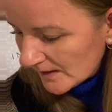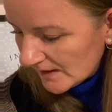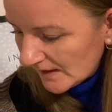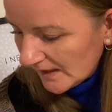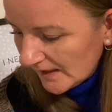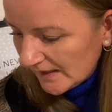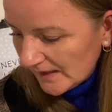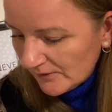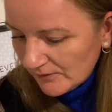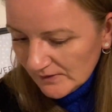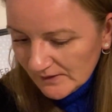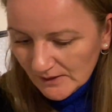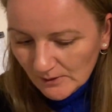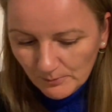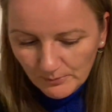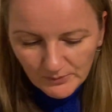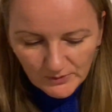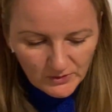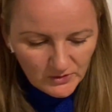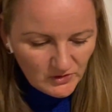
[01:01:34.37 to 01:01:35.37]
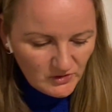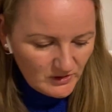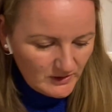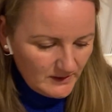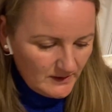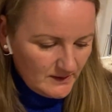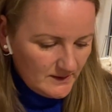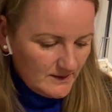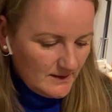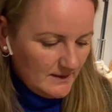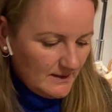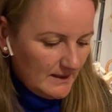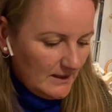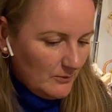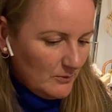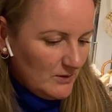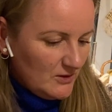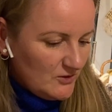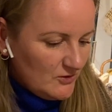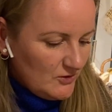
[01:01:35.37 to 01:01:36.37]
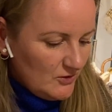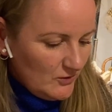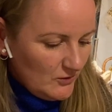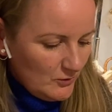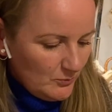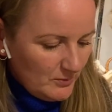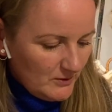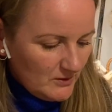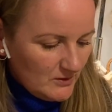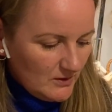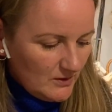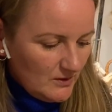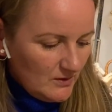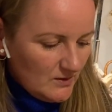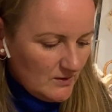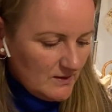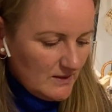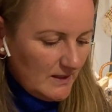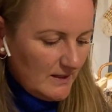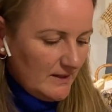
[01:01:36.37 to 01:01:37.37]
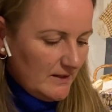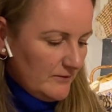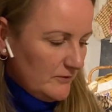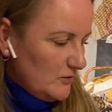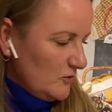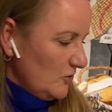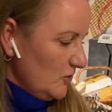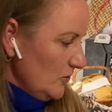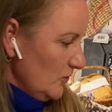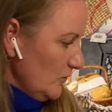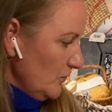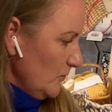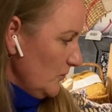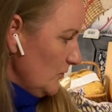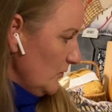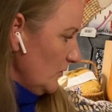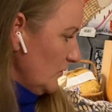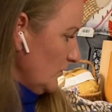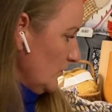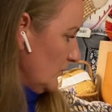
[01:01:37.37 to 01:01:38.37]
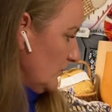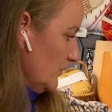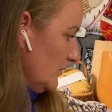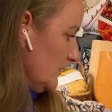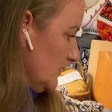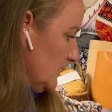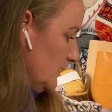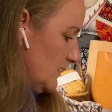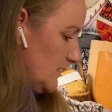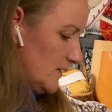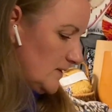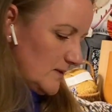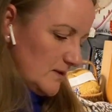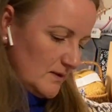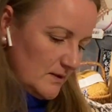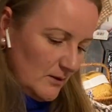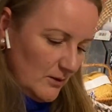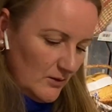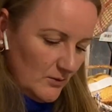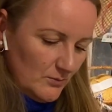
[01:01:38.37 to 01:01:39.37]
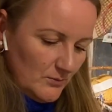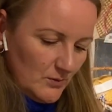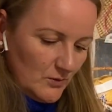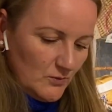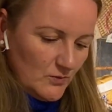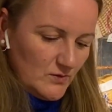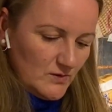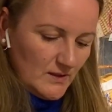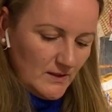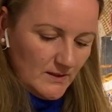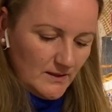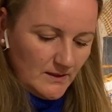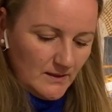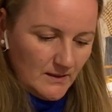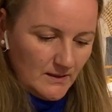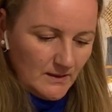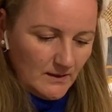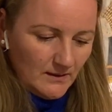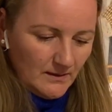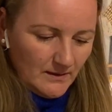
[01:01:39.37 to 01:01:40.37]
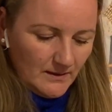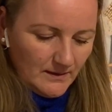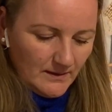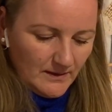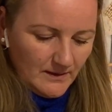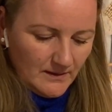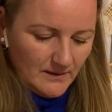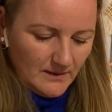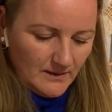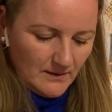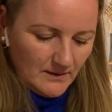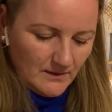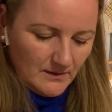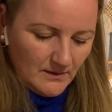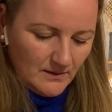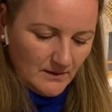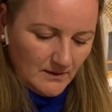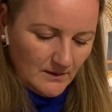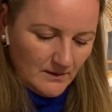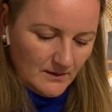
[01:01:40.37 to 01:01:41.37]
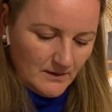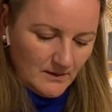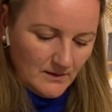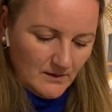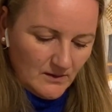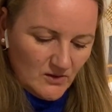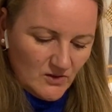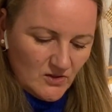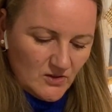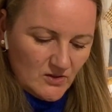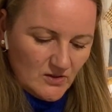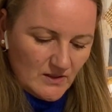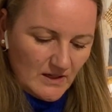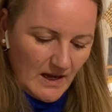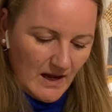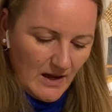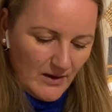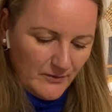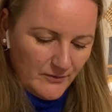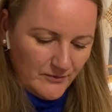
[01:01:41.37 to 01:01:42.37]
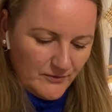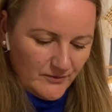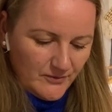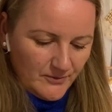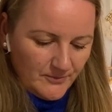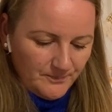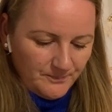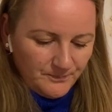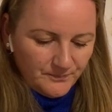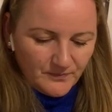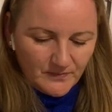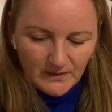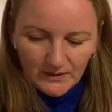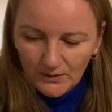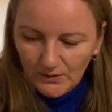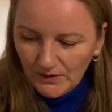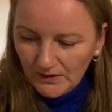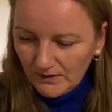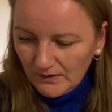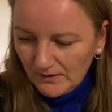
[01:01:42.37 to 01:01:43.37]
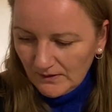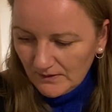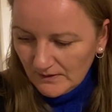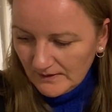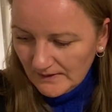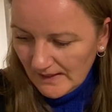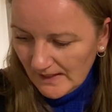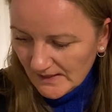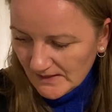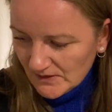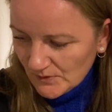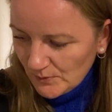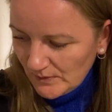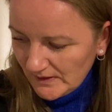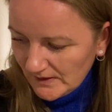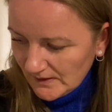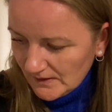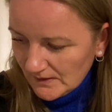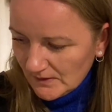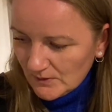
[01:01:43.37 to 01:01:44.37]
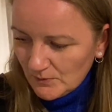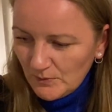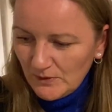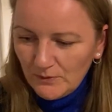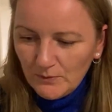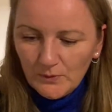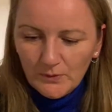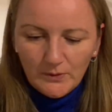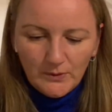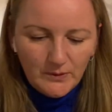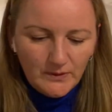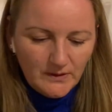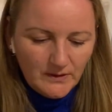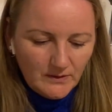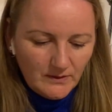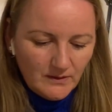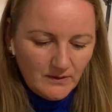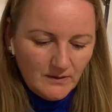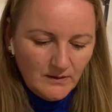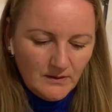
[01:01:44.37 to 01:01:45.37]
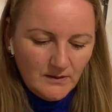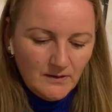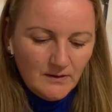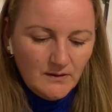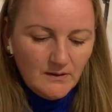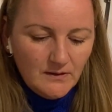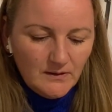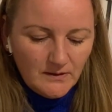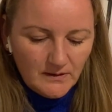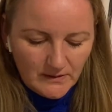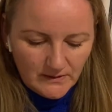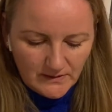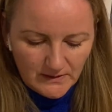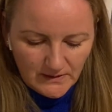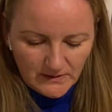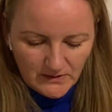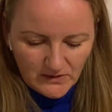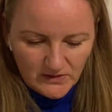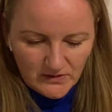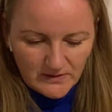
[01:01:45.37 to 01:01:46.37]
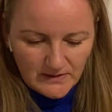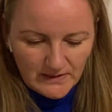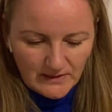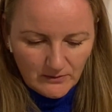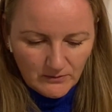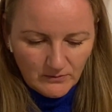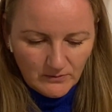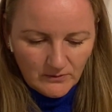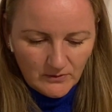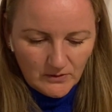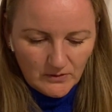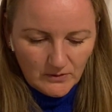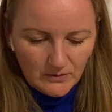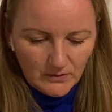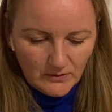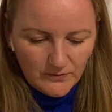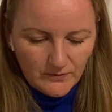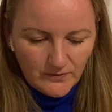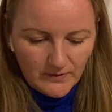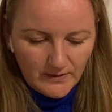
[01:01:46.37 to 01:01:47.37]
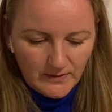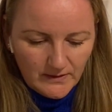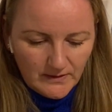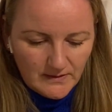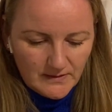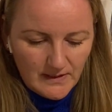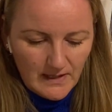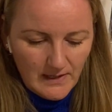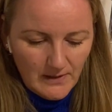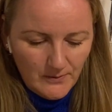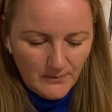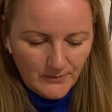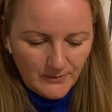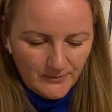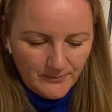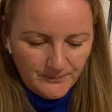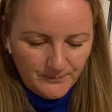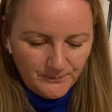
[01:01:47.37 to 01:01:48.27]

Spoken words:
I have a little purchase, and I will show you, because I have shown you this Mosaic knitting scarf. Last weekend we were in a Danish town called Frederikshavn,